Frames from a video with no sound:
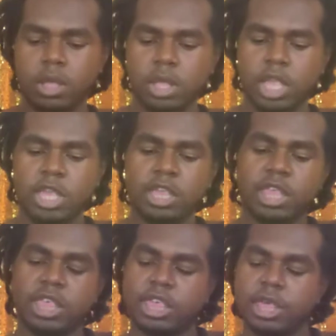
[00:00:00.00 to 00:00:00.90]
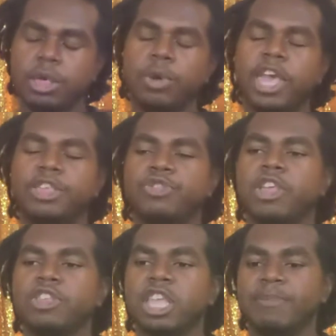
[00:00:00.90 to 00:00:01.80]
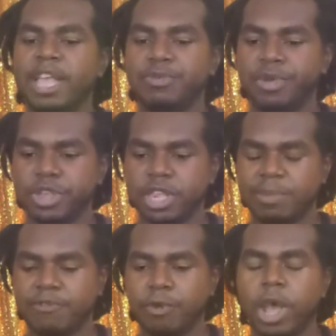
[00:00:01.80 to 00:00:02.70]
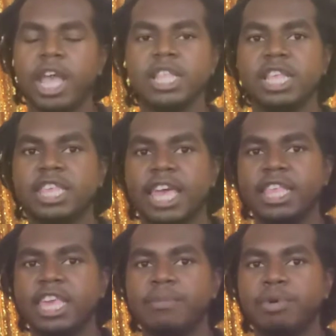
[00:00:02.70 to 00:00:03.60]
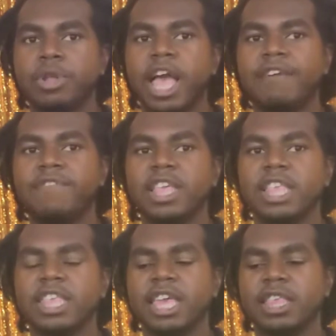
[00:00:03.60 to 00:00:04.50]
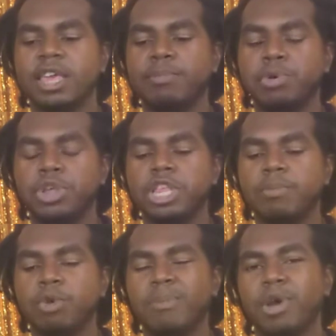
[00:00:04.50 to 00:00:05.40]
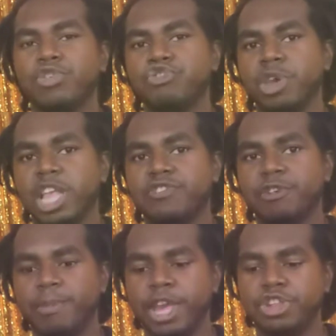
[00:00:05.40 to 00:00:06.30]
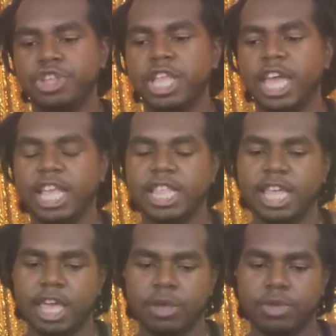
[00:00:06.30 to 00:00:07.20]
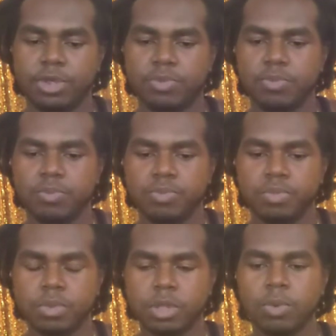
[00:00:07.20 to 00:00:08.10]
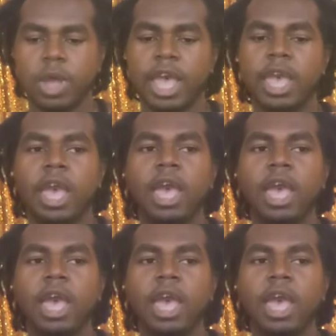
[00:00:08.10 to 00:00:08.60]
This is okay, so I was going to get back to what I was going to say before. The 10-10 portal. I feel like the 10-10 portal is more about transformation than anything else. Right?